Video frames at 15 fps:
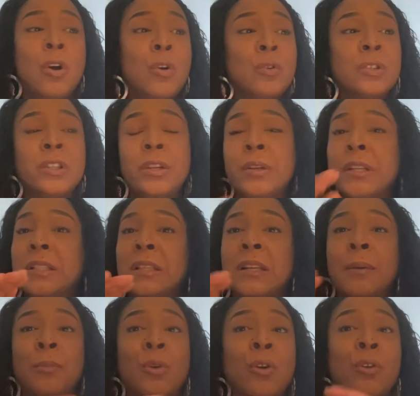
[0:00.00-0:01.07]
whole series,
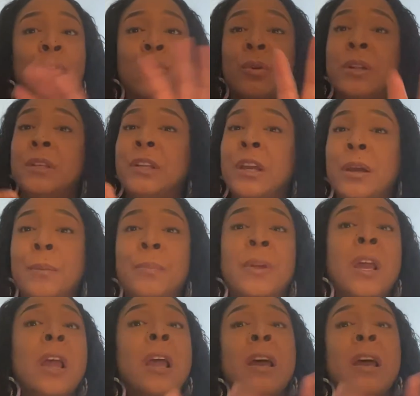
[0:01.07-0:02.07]
and I'm going to go in depth.